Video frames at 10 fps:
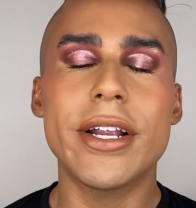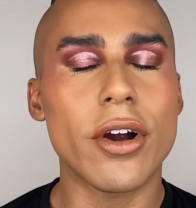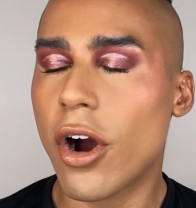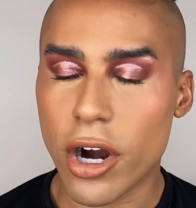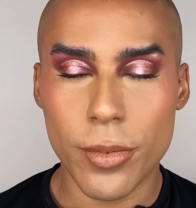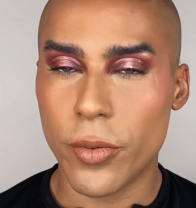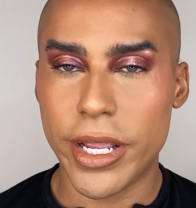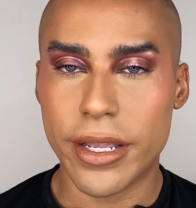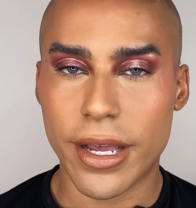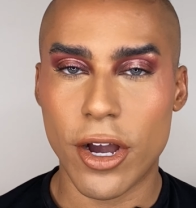or horrible
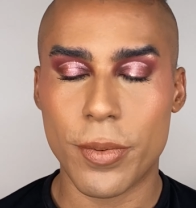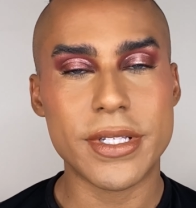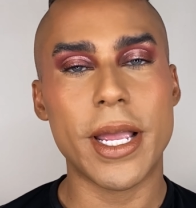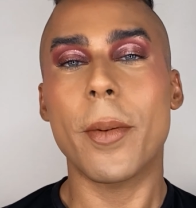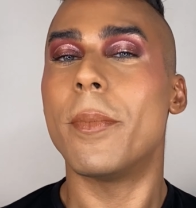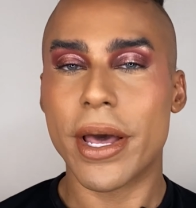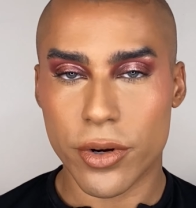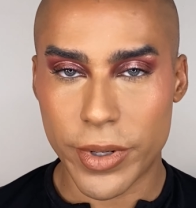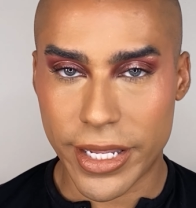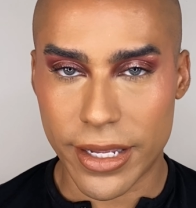week, I hope it's a better
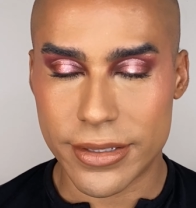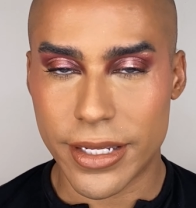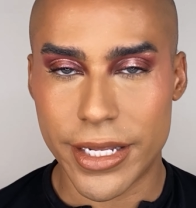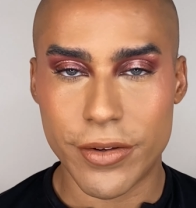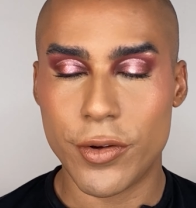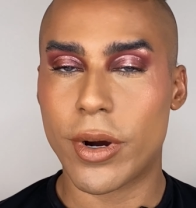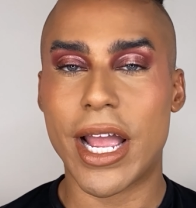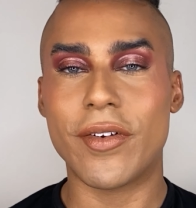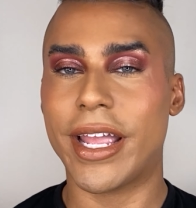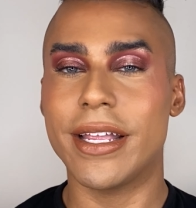weekend. And if you are
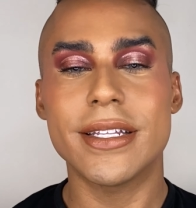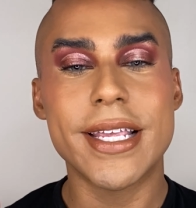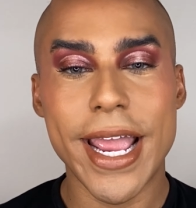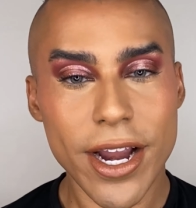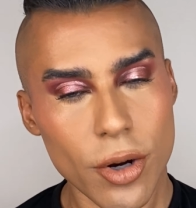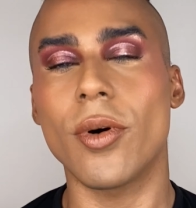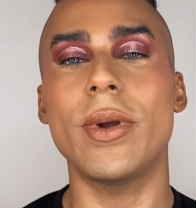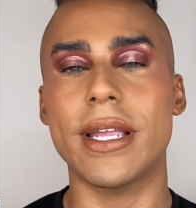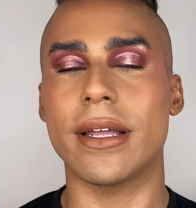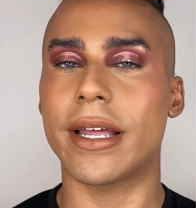having a terrible
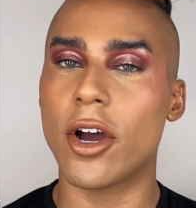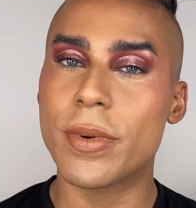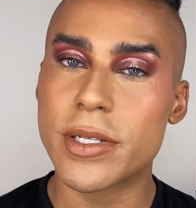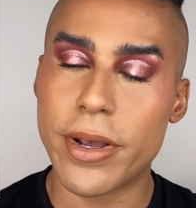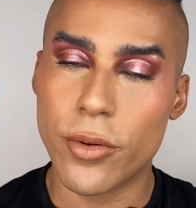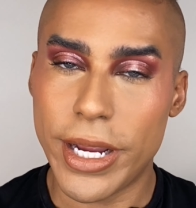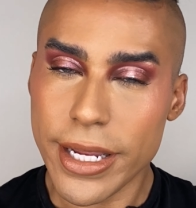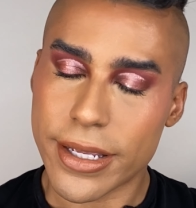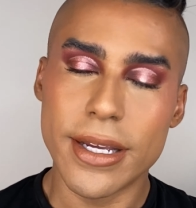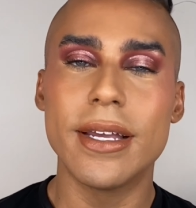weekend, I hope it's a better
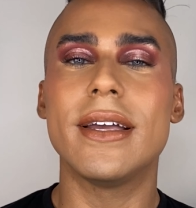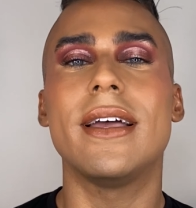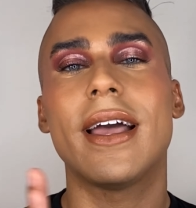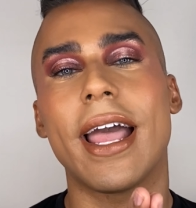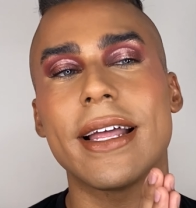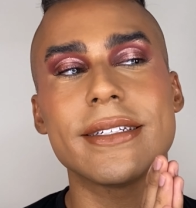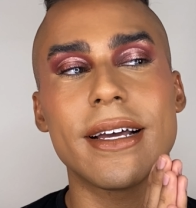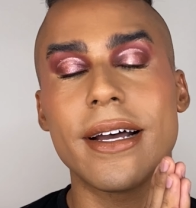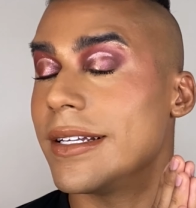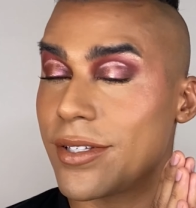week. And
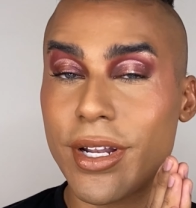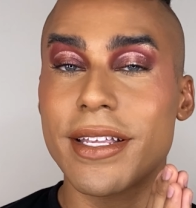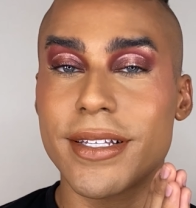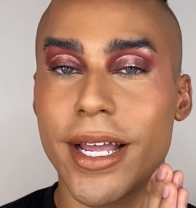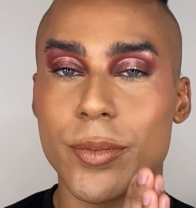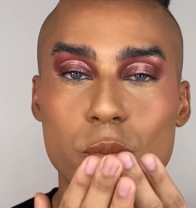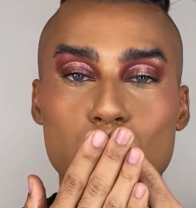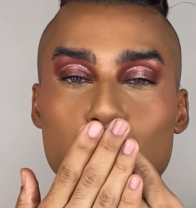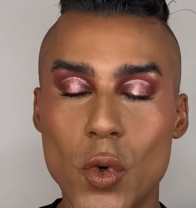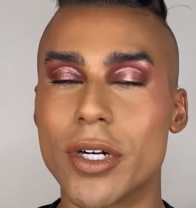until next time,
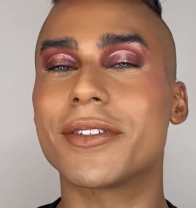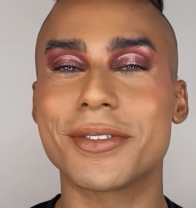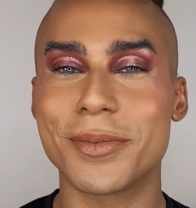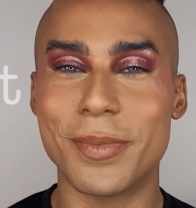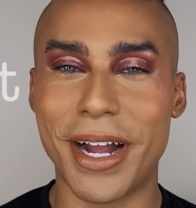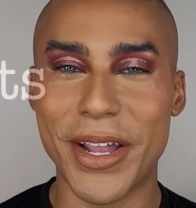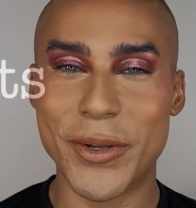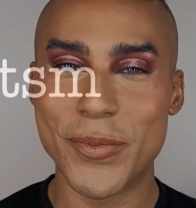bye.